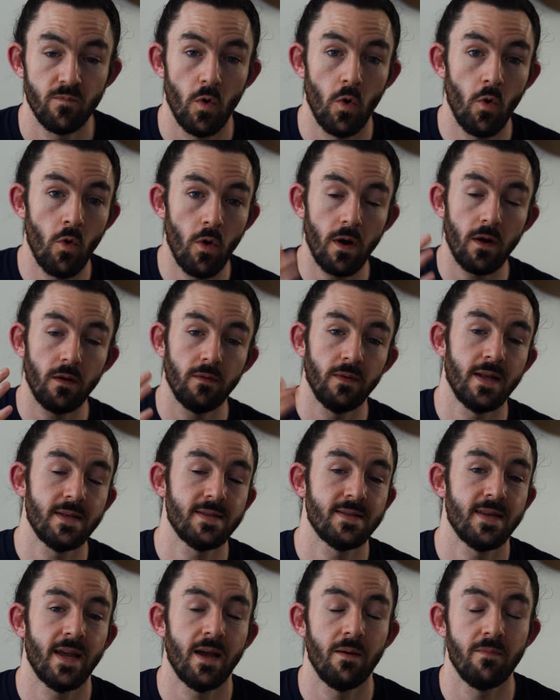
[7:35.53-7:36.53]
Or let's
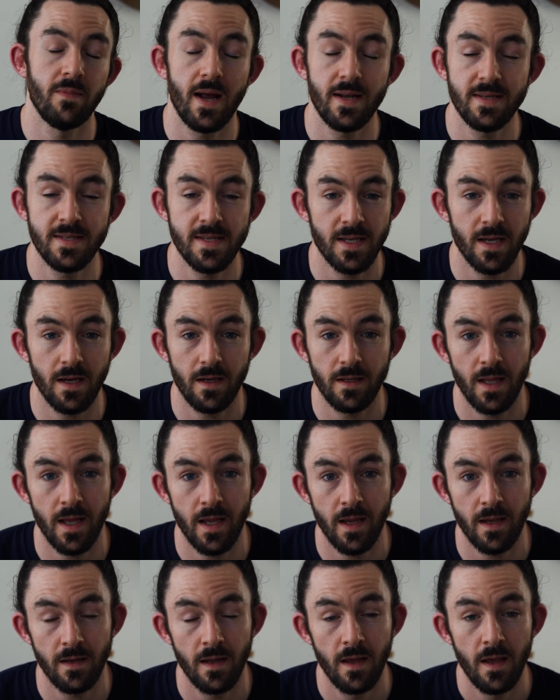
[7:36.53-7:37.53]
say I'm not seeing a
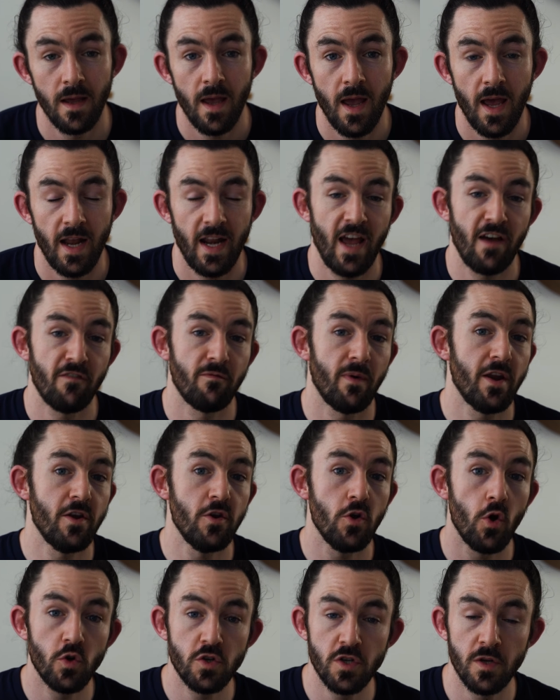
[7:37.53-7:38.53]
client and I have my
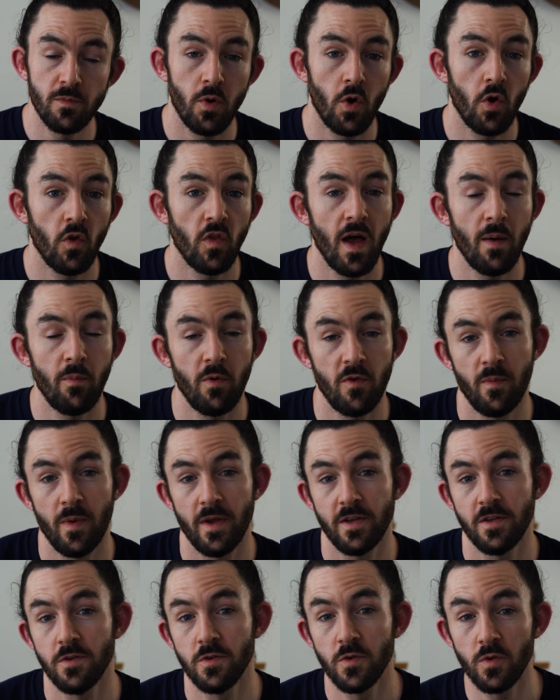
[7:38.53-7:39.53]
Notion pulled up with my
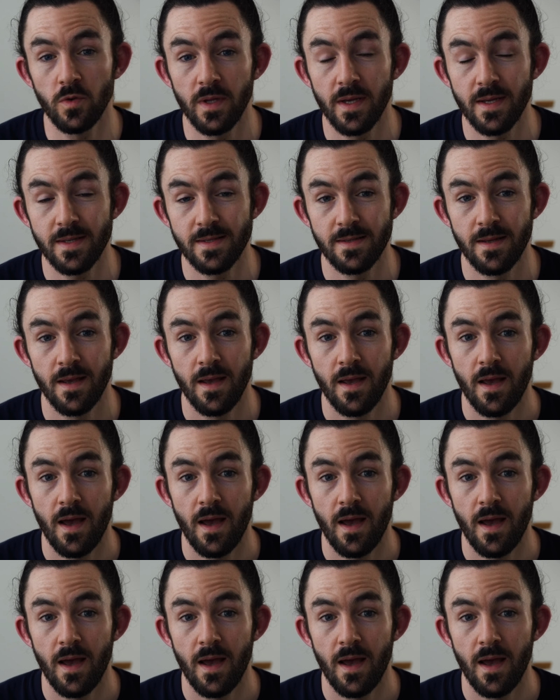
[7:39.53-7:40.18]
to-do list.